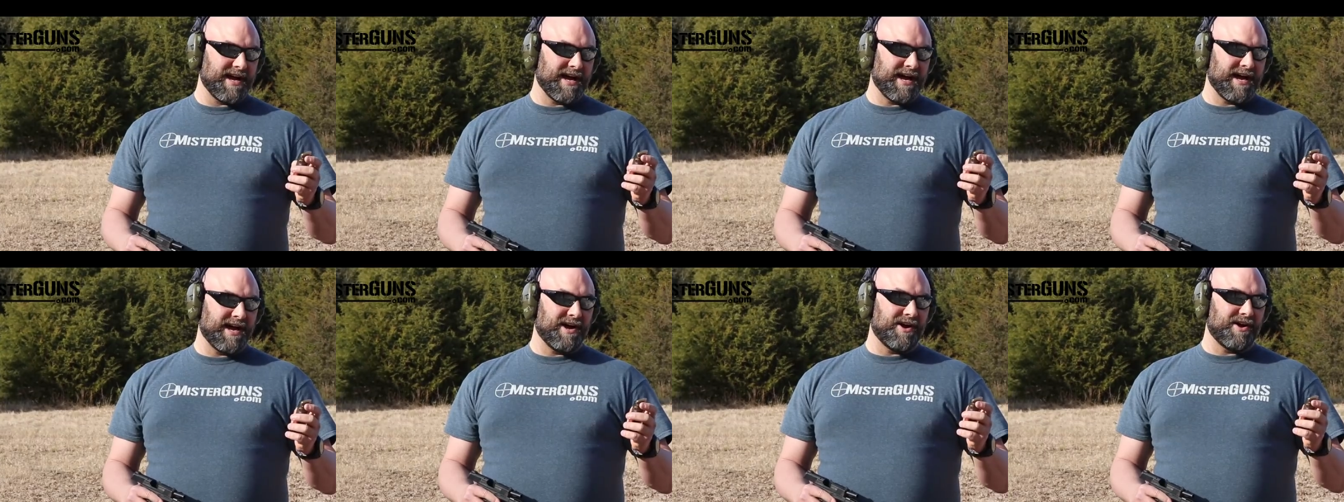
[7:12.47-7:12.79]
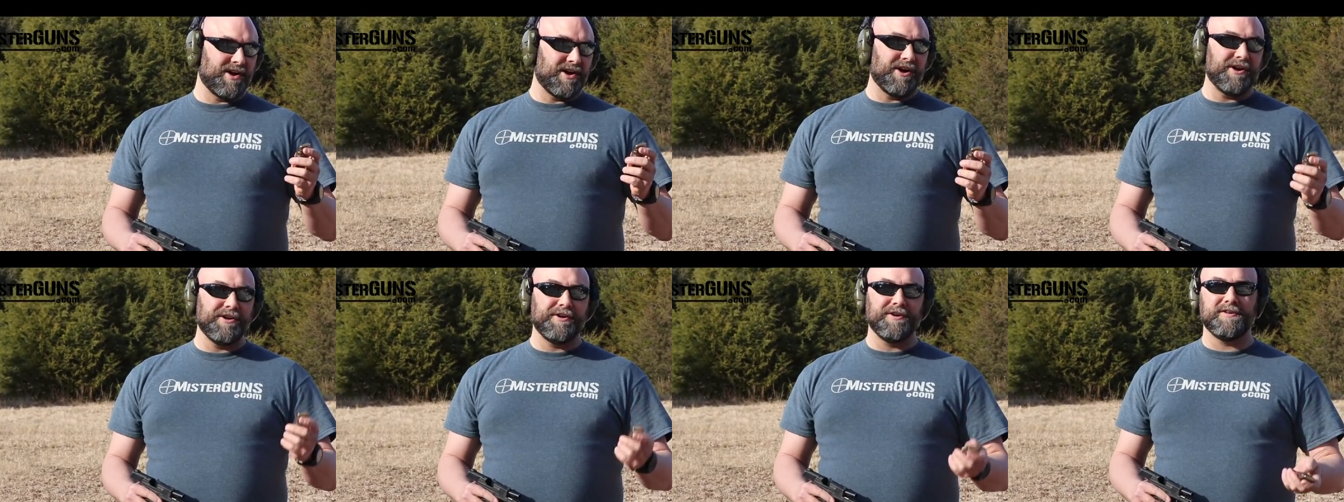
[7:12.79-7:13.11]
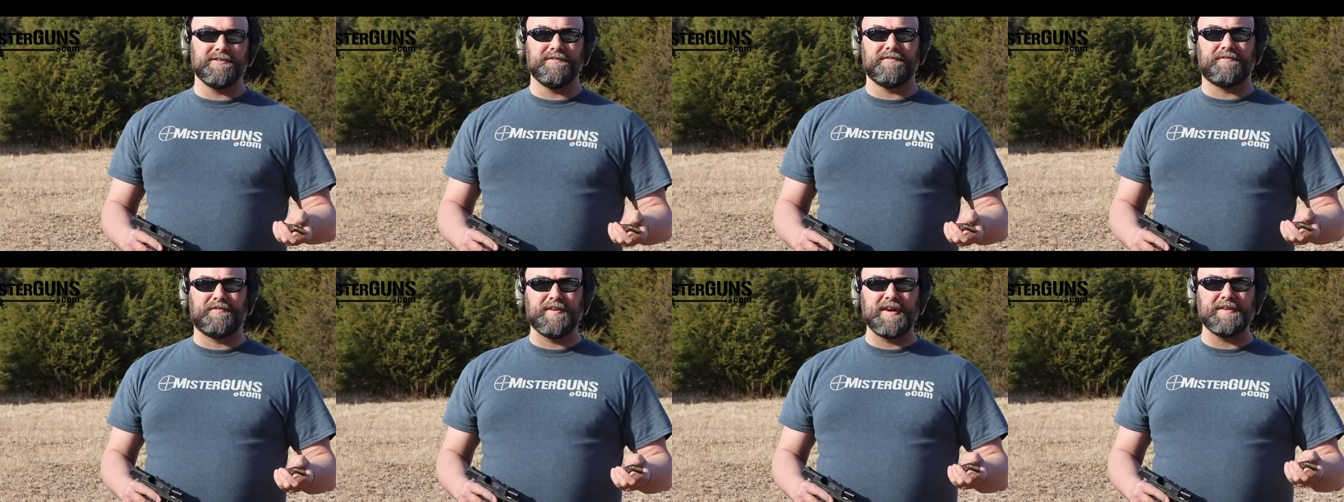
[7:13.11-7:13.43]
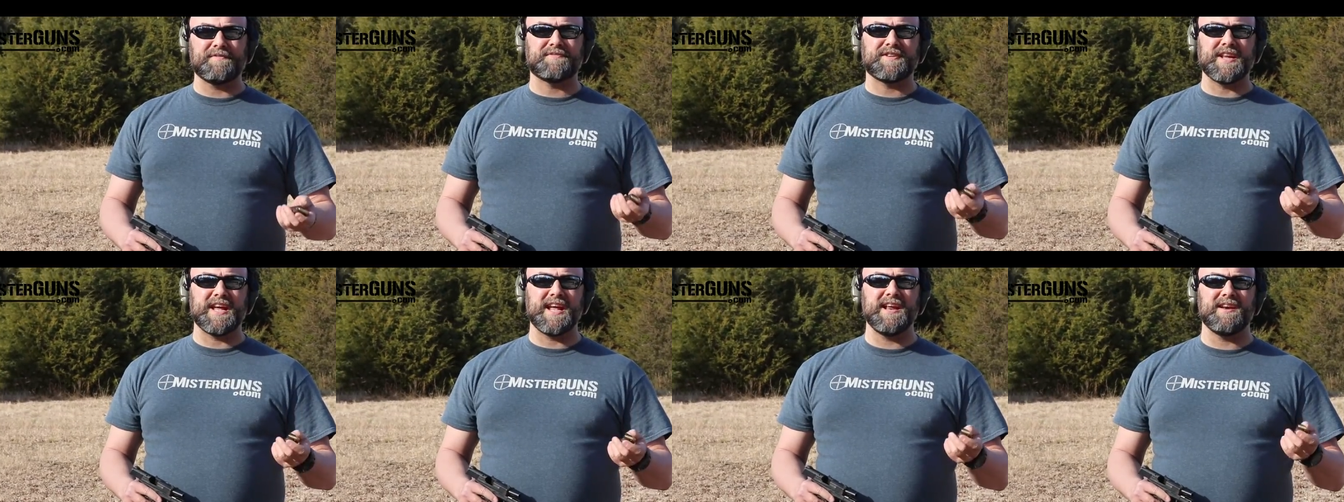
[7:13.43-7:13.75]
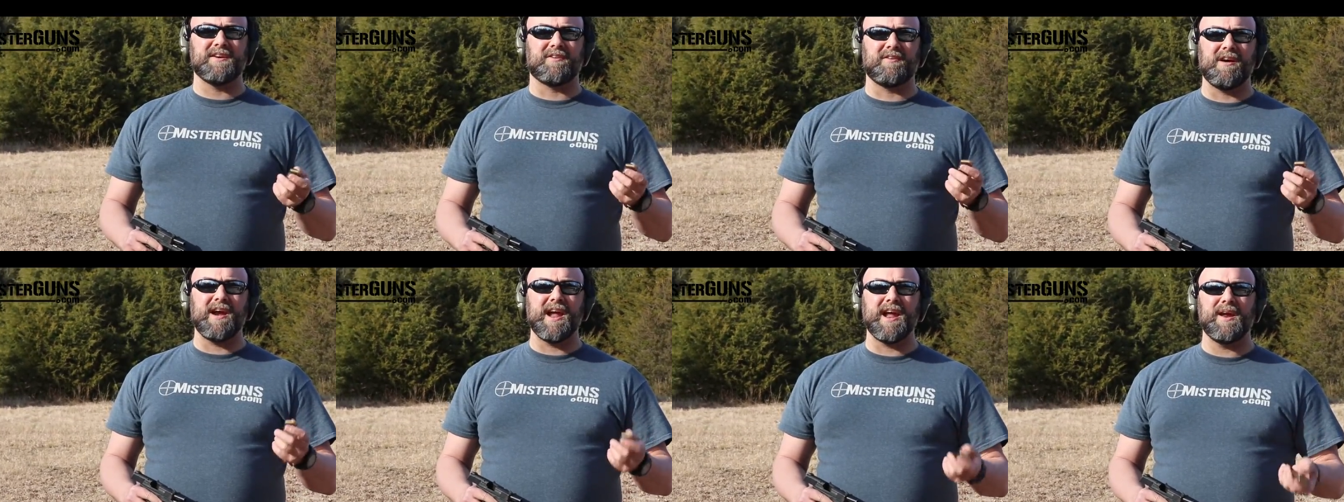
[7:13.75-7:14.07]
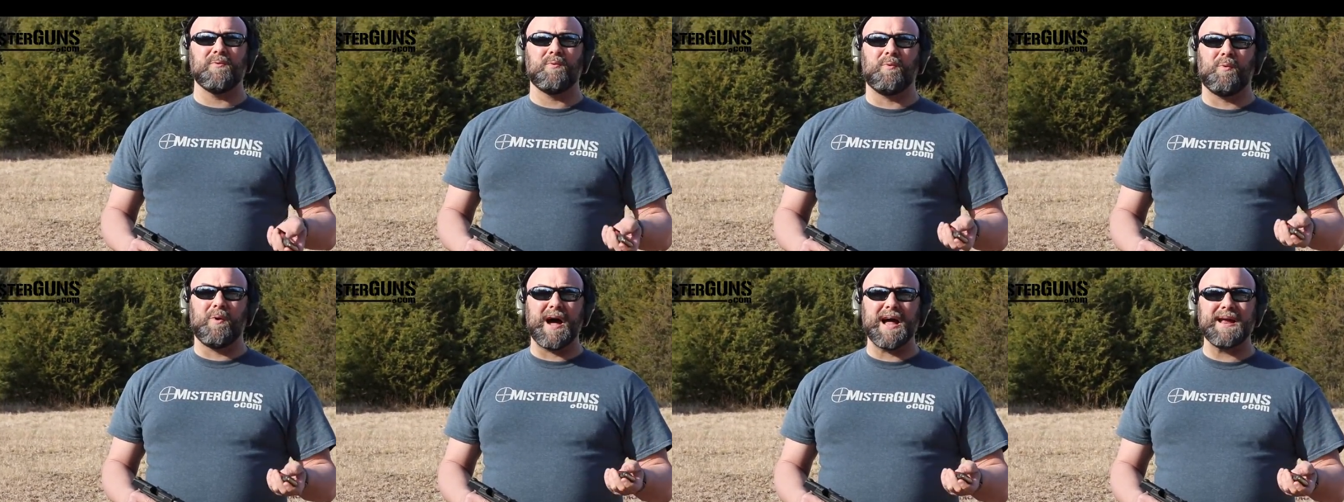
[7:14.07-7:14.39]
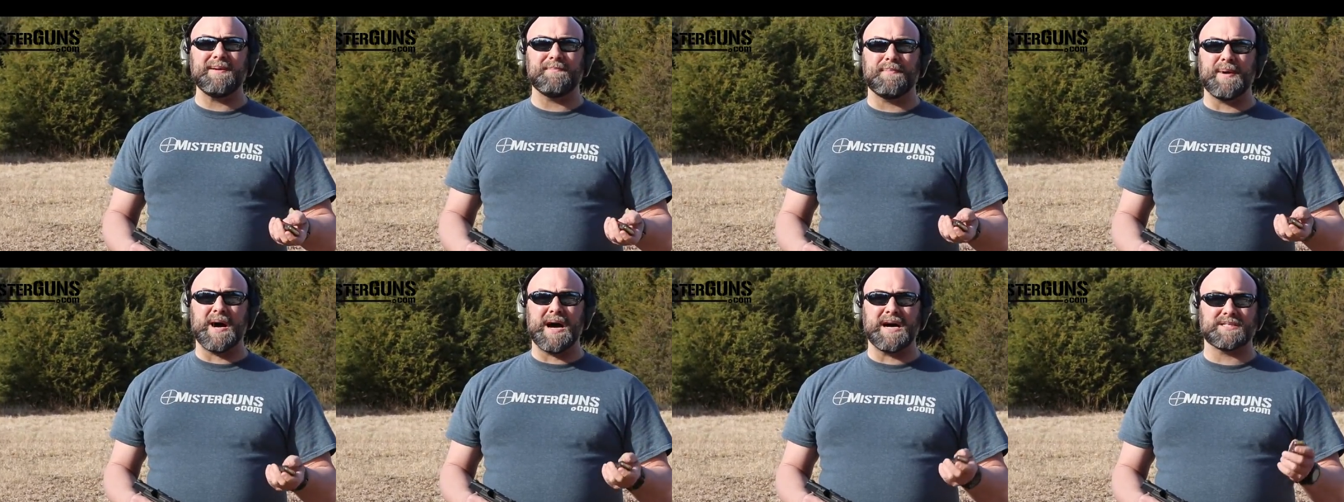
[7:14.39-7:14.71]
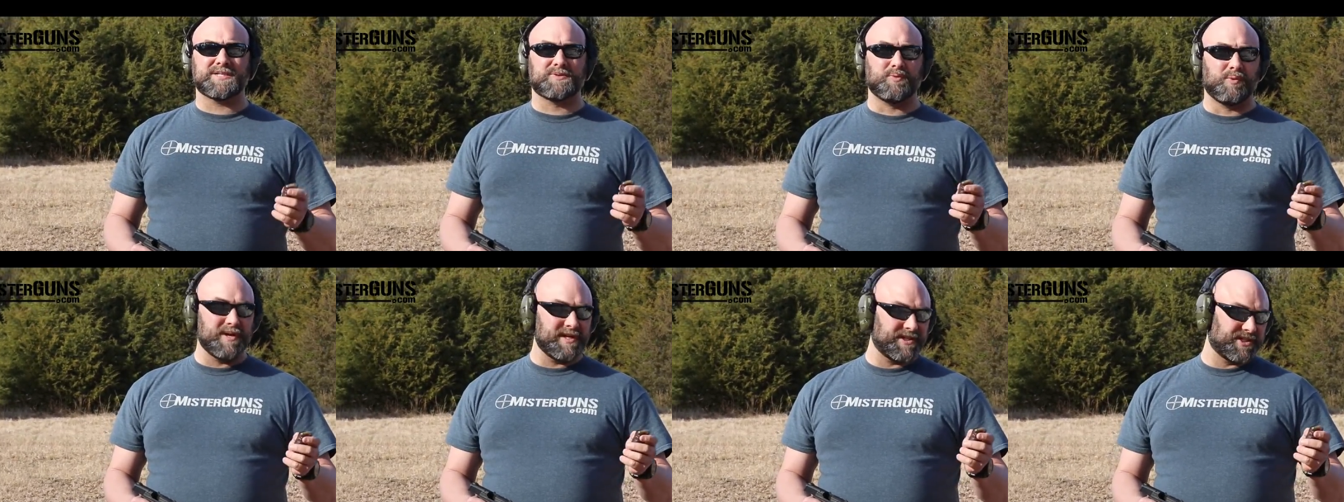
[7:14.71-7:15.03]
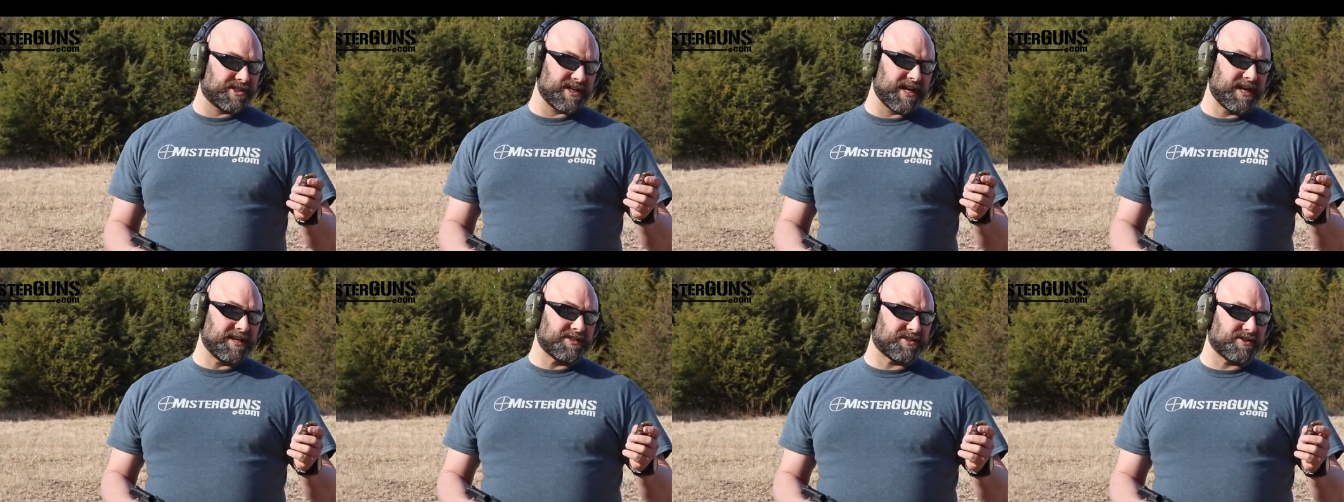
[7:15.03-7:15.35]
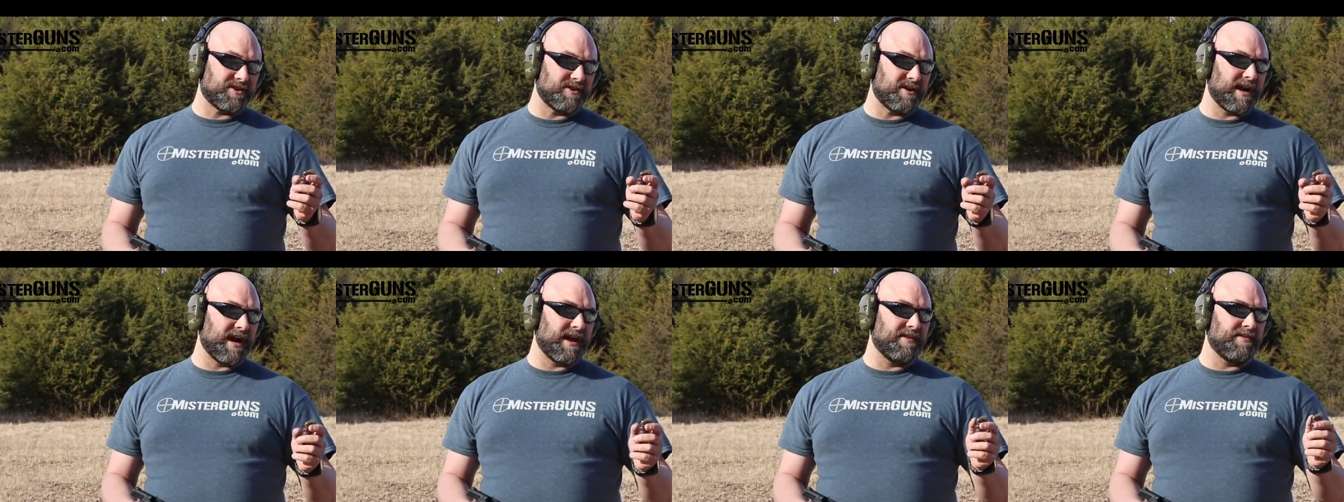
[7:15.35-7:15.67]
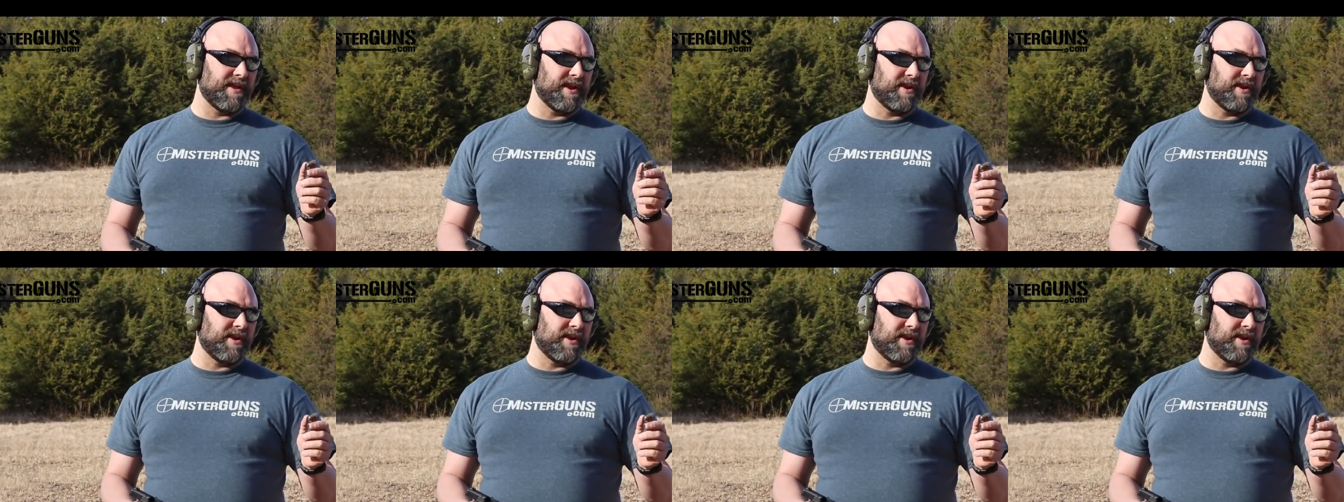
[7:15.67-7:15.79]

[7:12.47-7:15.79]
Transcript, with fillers: uh, one hundred fifteen grain white box Winchester,